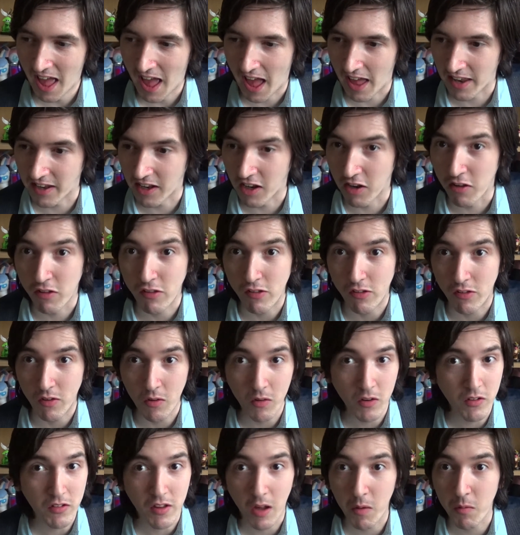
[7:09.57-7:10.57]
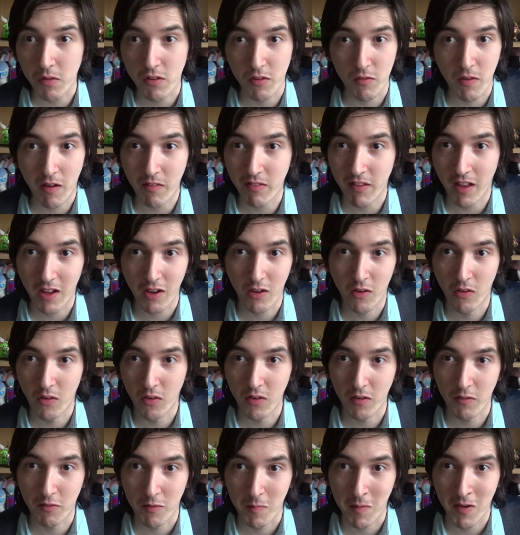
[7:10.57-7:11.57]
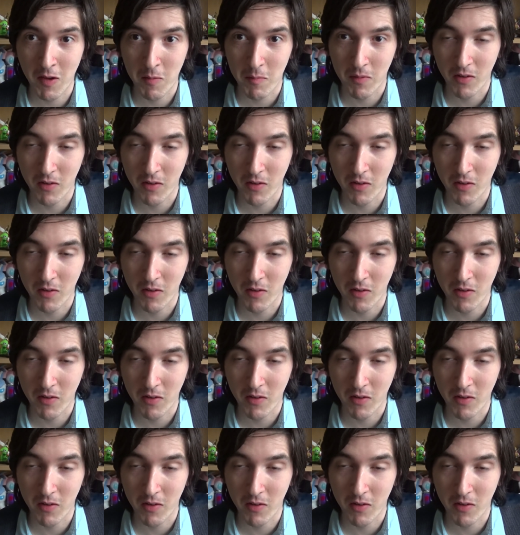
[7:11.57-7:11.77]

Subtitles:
and then as soon as I was around that corner from her